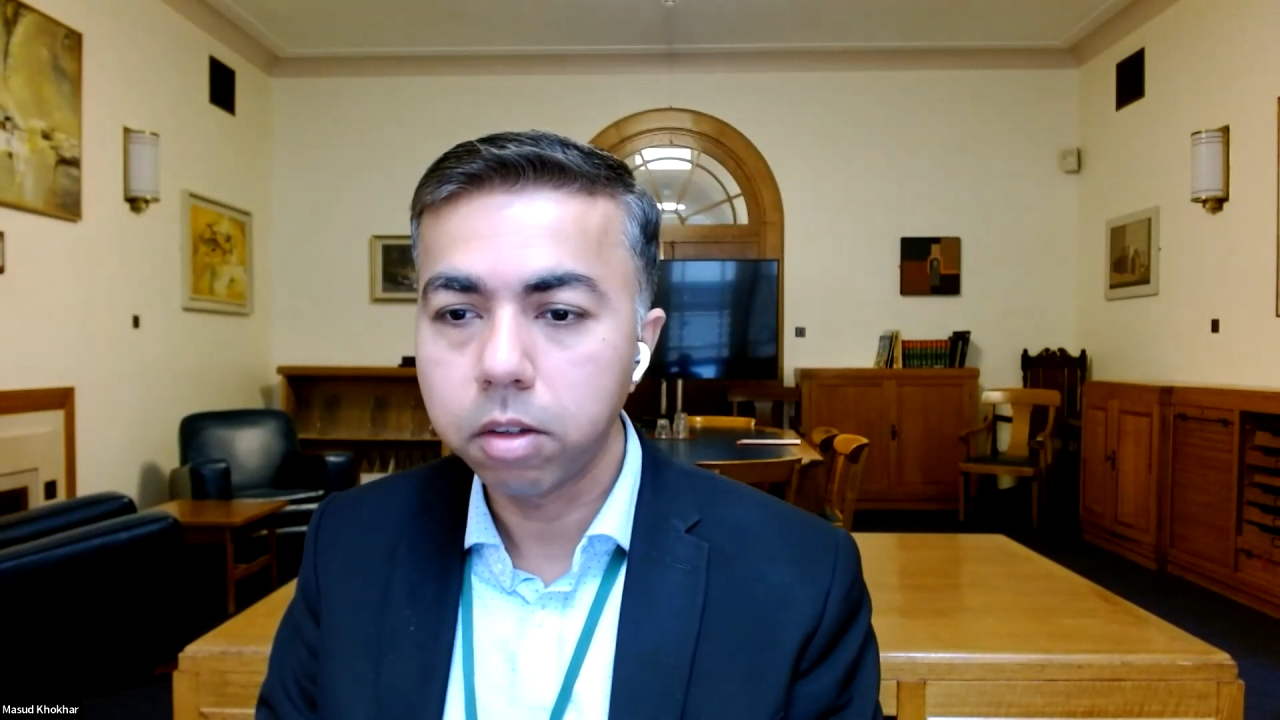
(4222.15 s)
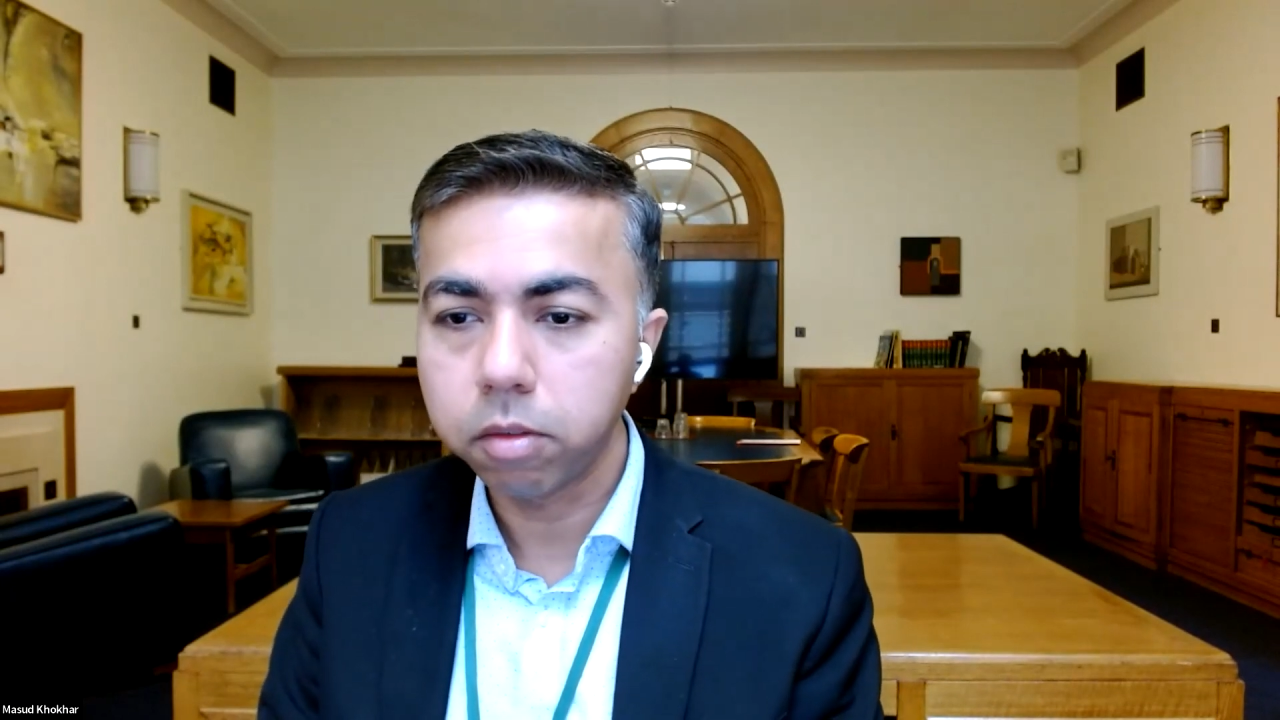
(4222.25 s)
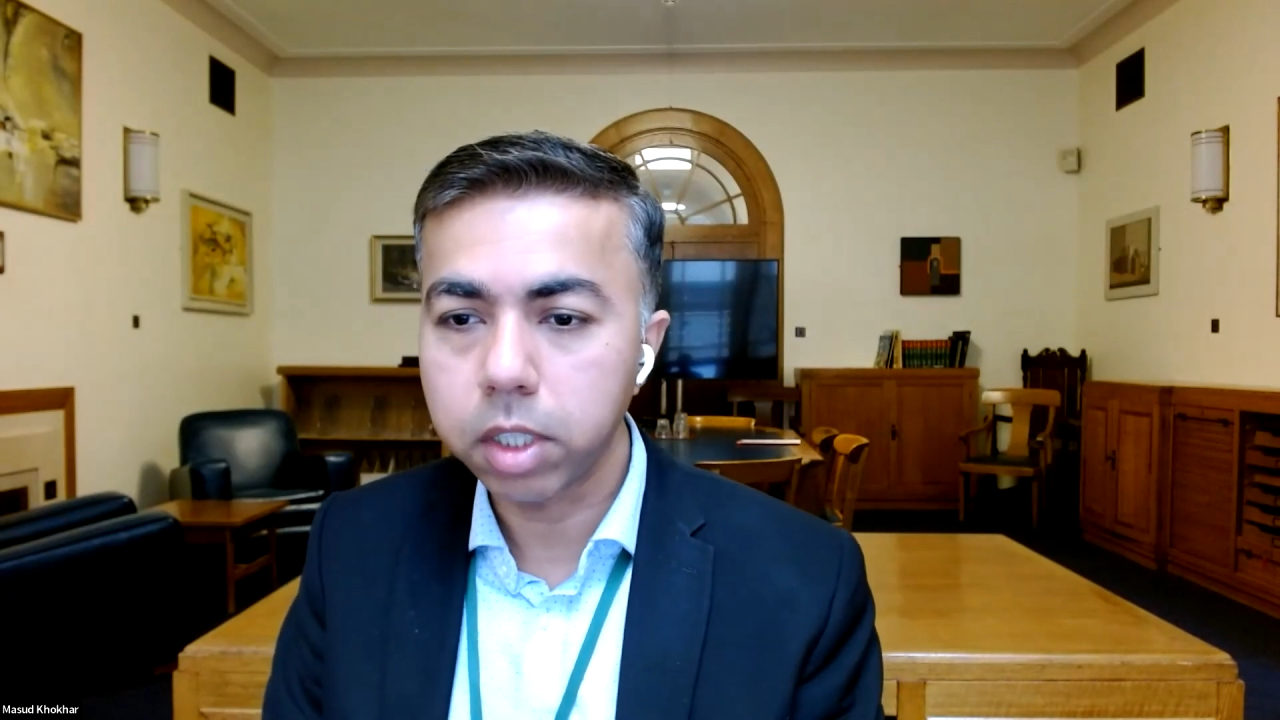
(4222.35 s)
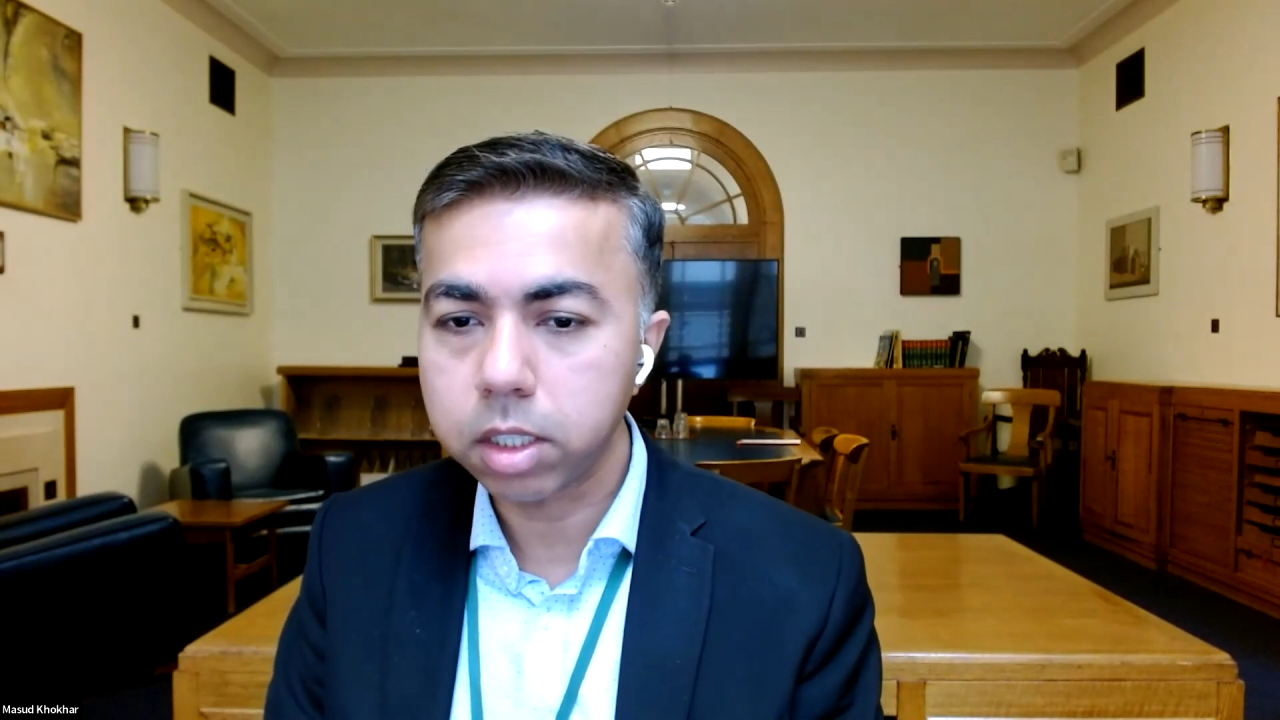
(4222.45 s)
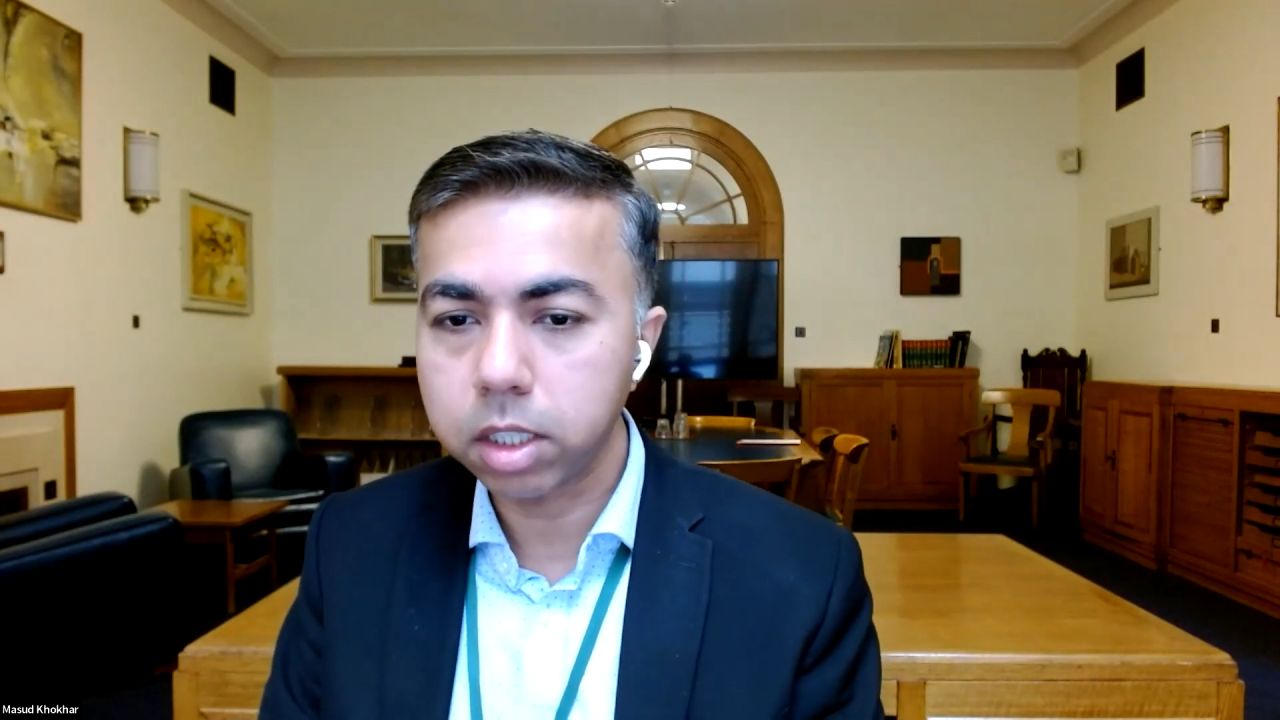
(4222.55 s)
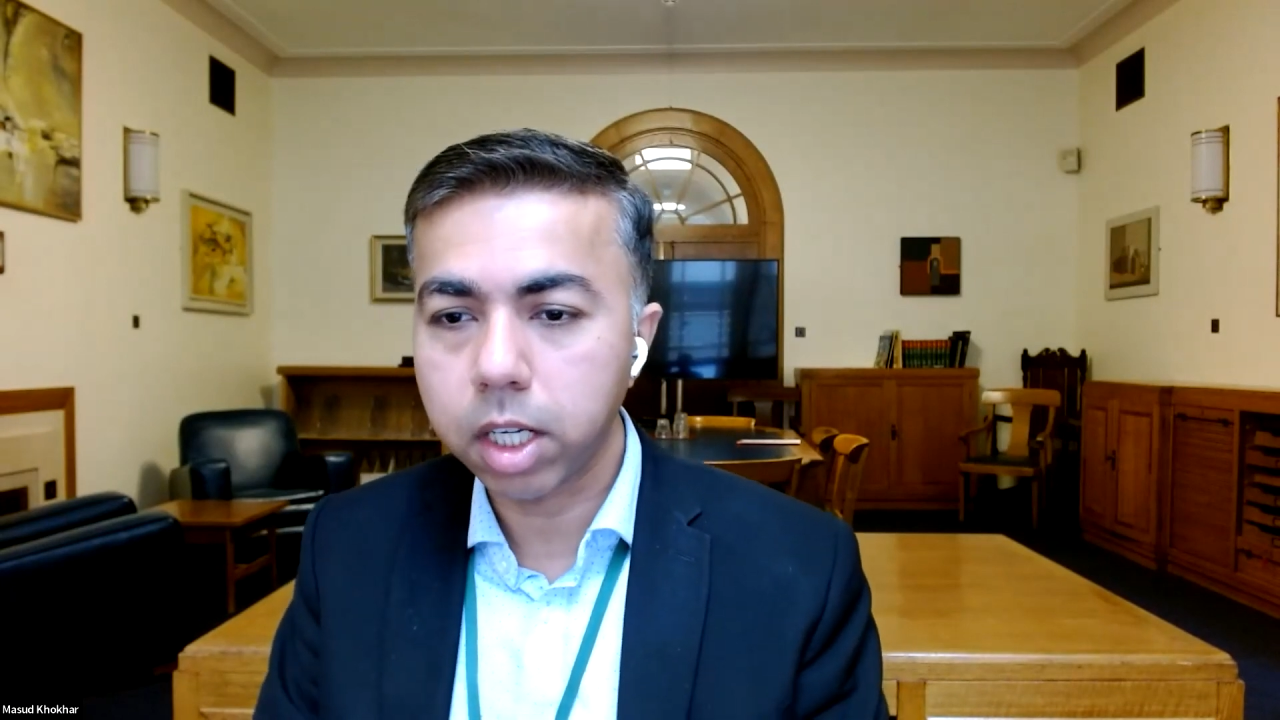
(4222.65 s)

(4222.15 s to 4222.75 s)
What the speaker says: versus